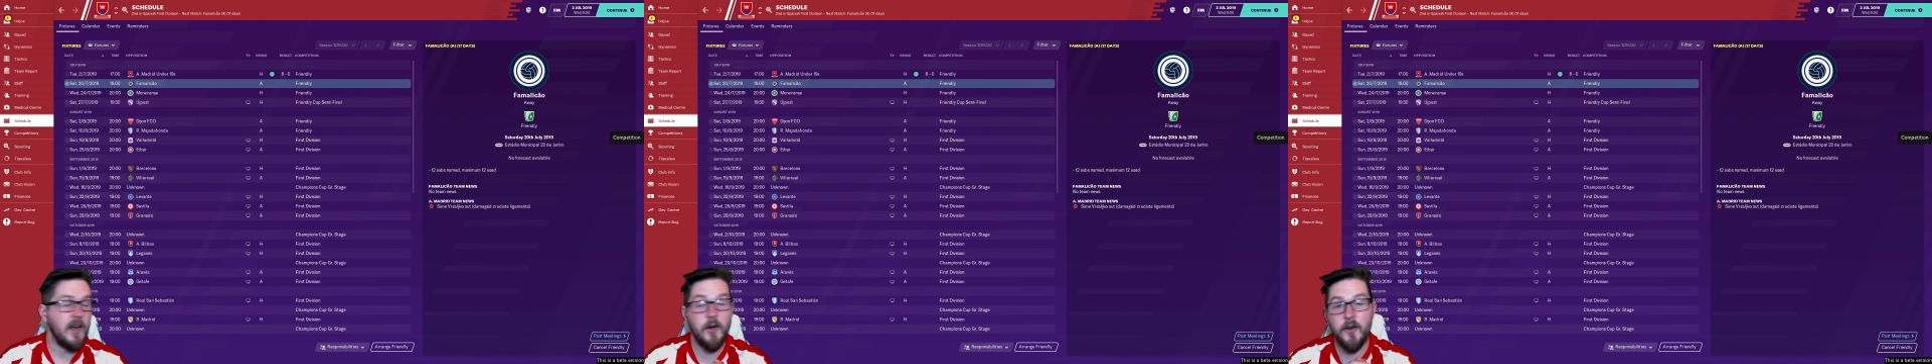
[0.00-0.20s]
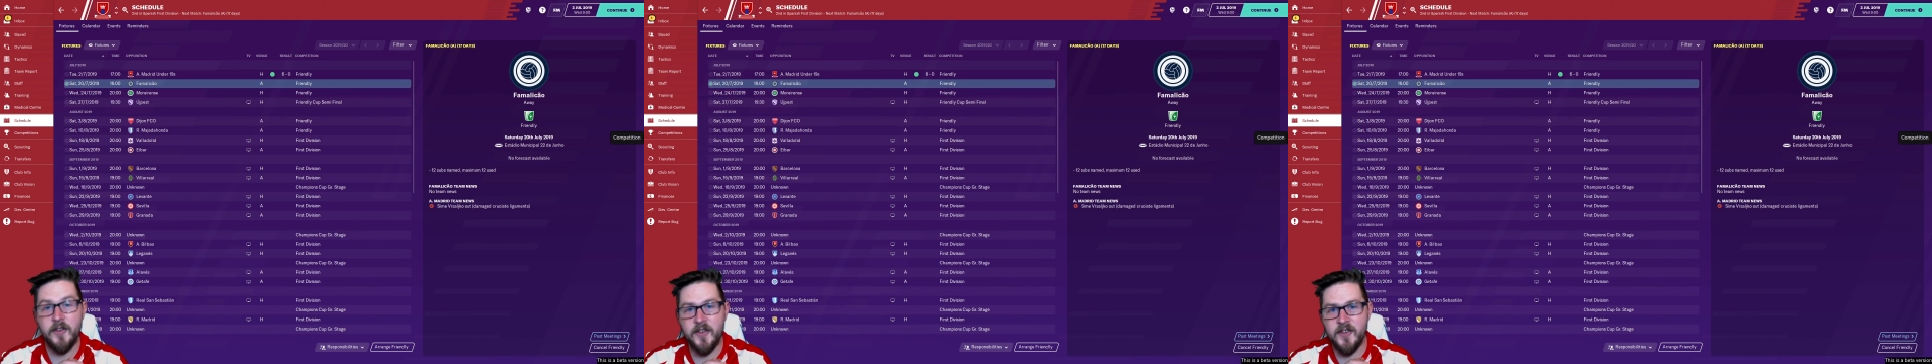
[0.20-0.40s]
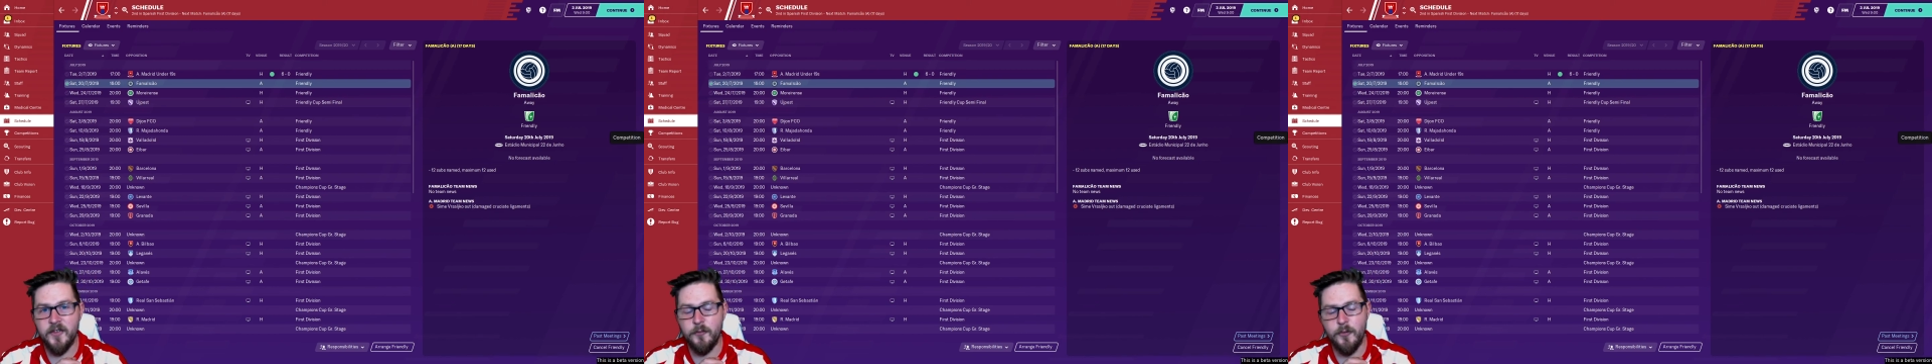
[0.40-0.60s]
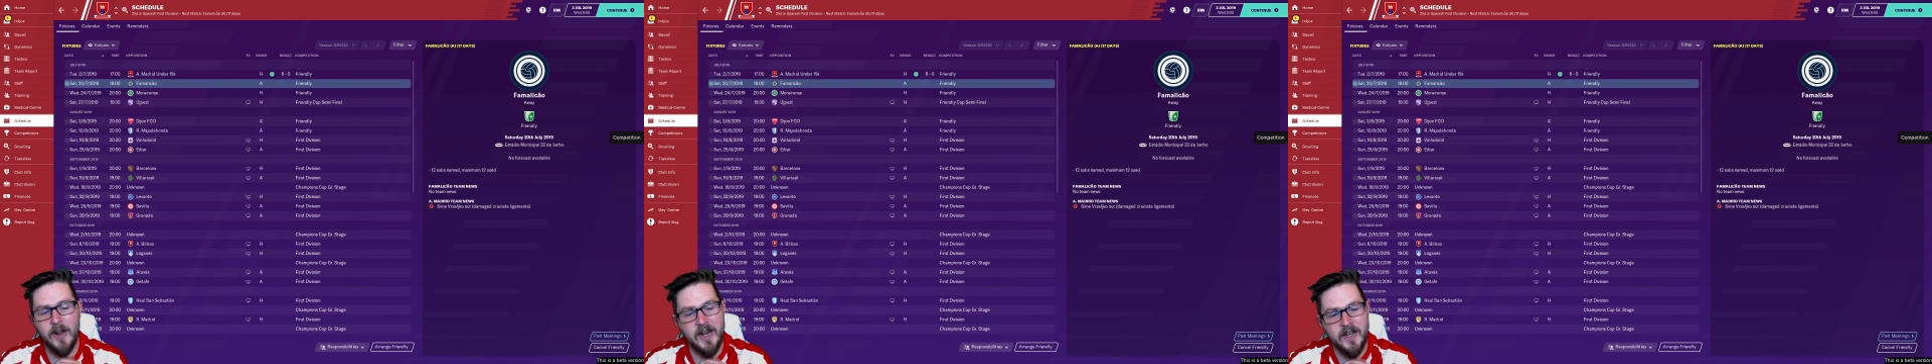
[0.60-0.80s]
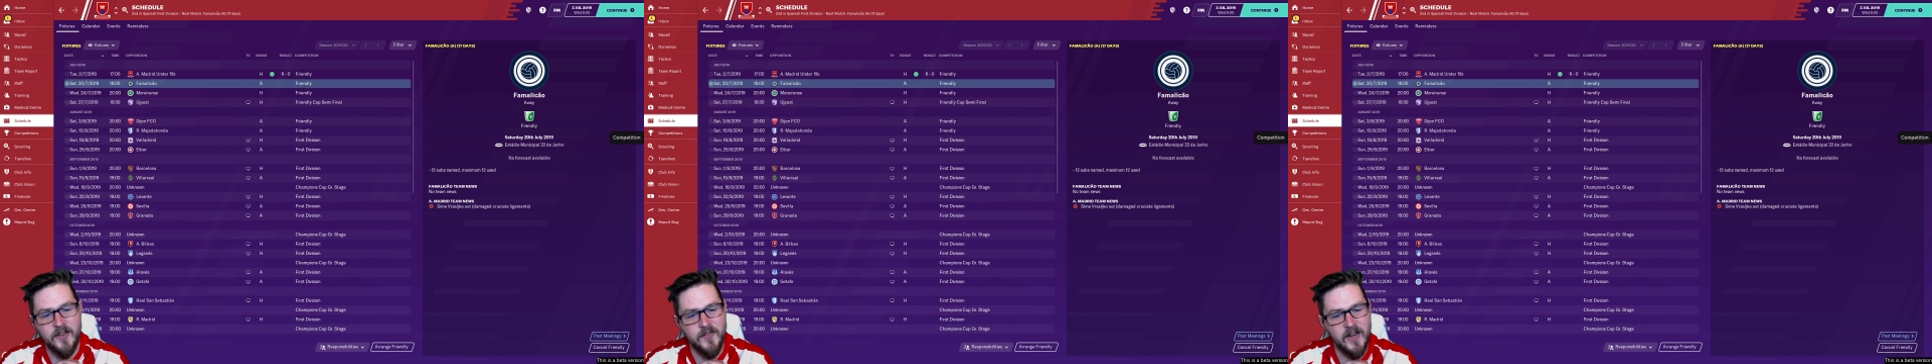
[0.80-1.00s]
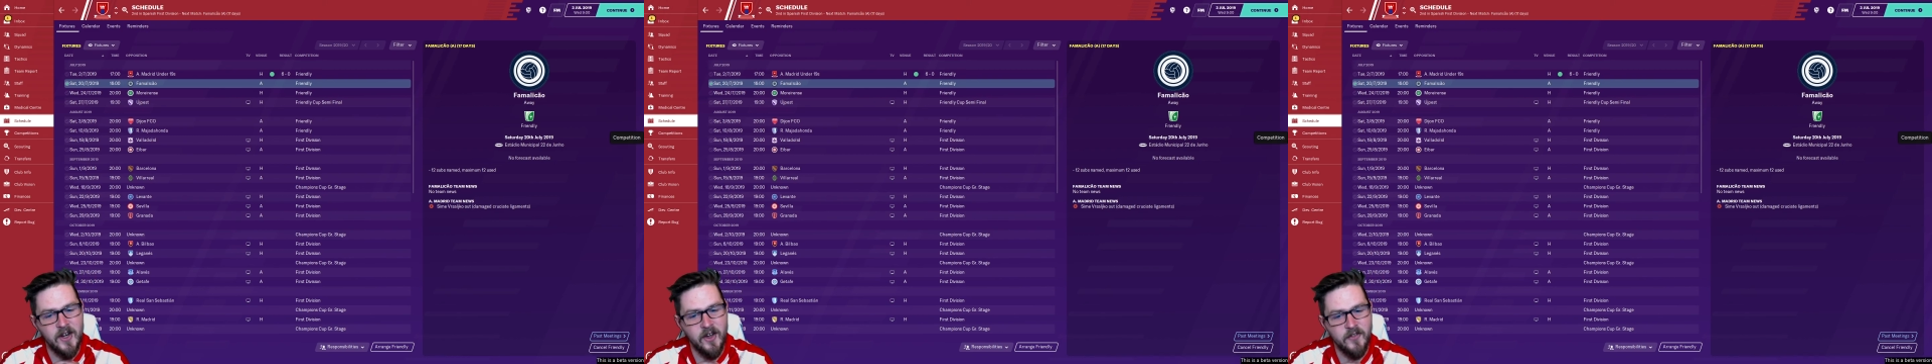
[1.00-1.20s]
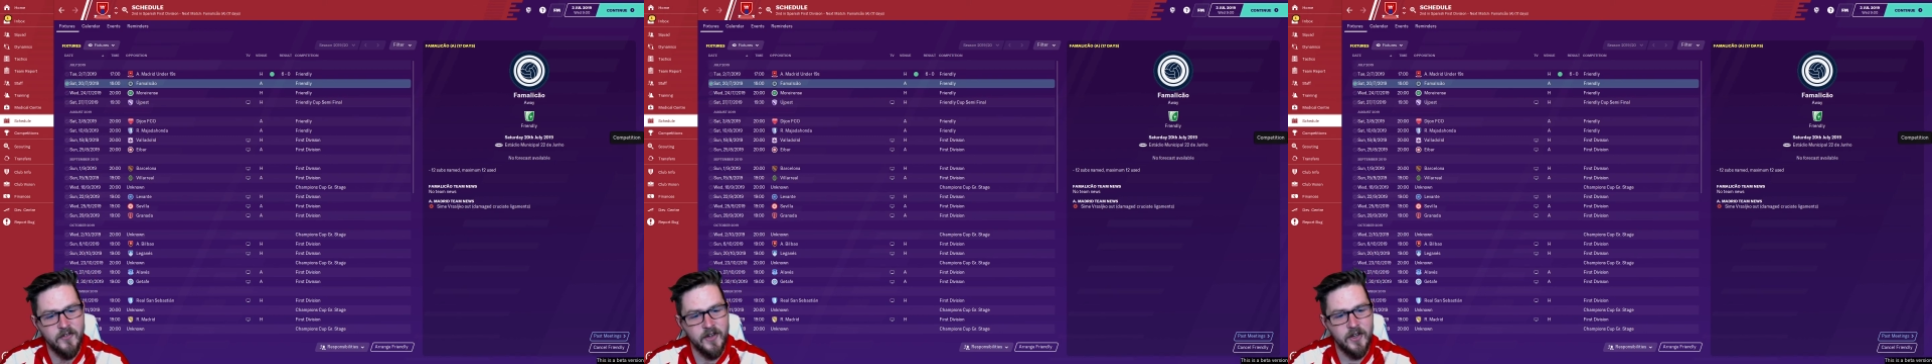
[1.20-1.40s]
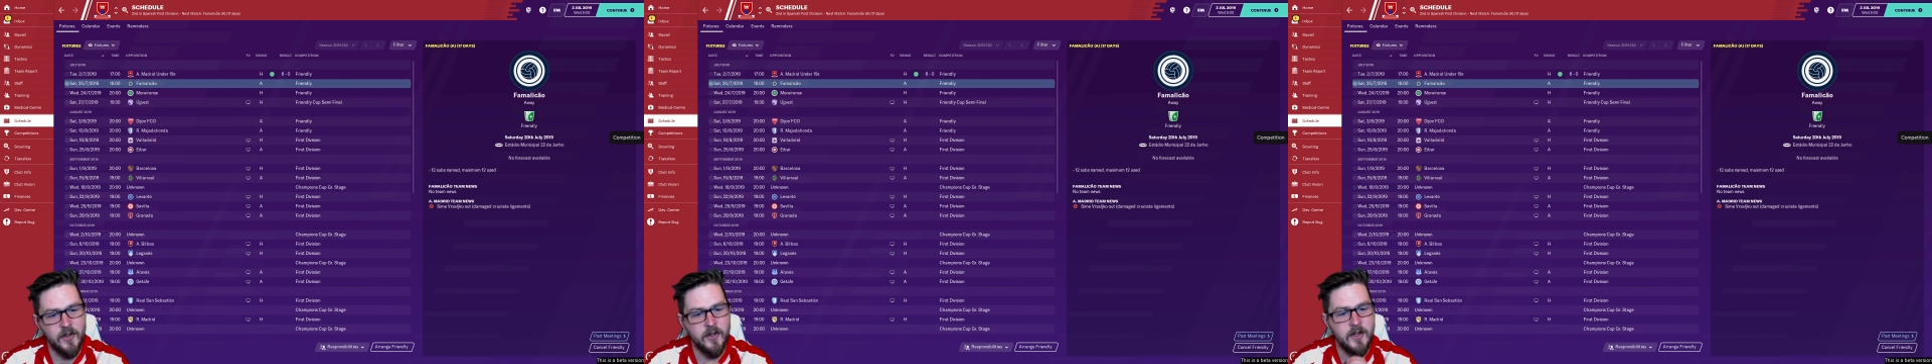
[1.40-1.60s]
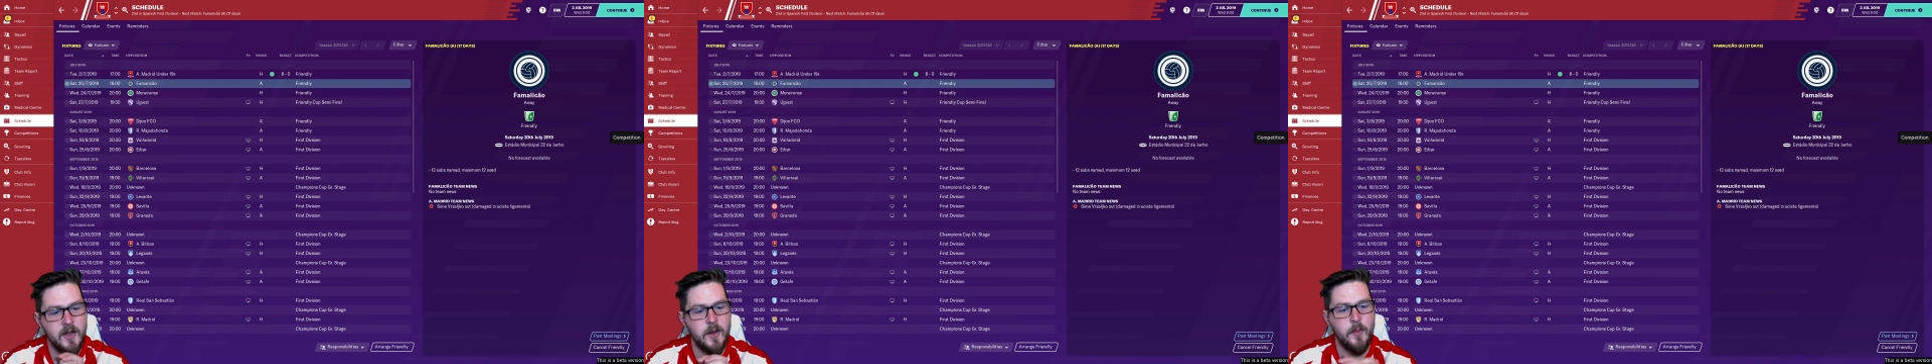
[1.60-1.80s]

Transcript: know this is a relatively long video,